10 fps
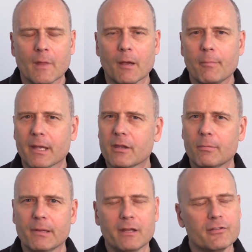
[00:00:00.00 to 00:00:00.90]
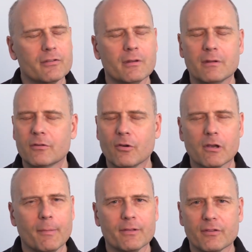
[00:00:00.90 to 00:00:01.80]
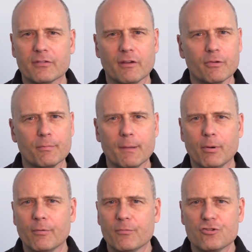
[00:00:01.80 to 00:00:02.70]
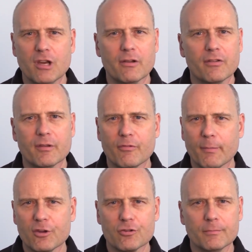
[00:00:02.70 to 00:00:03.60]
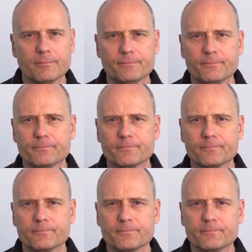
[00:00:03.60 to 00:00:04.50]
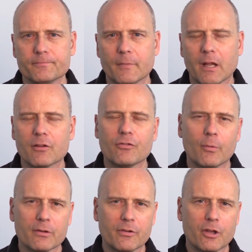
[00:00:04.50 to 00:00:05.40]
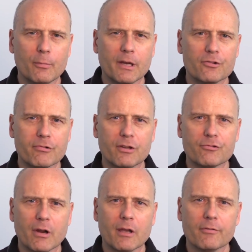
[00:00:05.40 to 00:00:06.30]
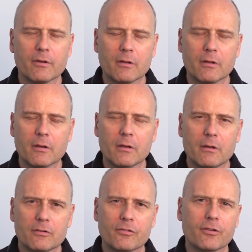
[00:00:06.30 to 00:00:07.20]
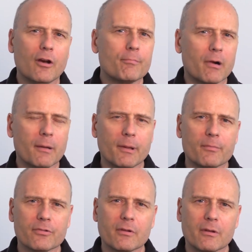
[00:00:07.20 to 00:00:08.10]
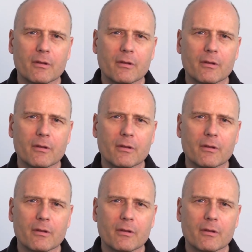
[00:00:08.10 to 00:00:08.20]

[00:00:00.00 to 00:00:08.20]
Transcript: I beg you, please, talk about this stuff with people. Share this information. Let us, for once in human history, strive to solve problems